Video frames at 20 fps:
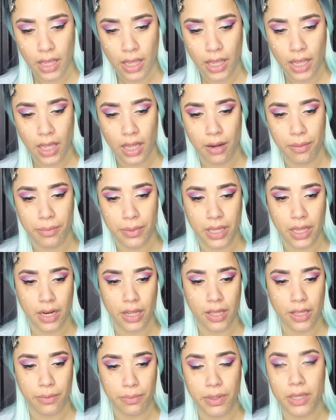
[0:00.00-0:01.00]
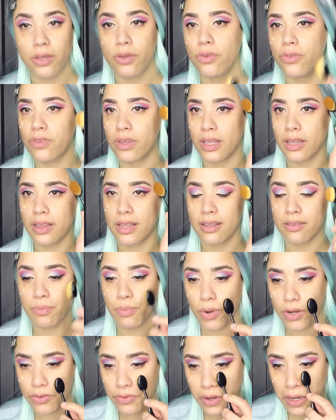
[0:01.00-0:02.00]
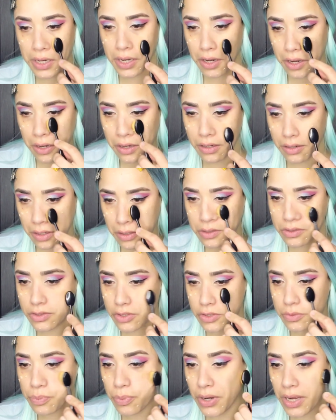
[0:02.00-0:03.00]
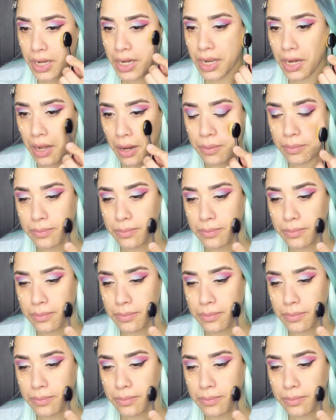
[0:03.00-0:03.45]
And I'm gonna be using this brush right here to spread it.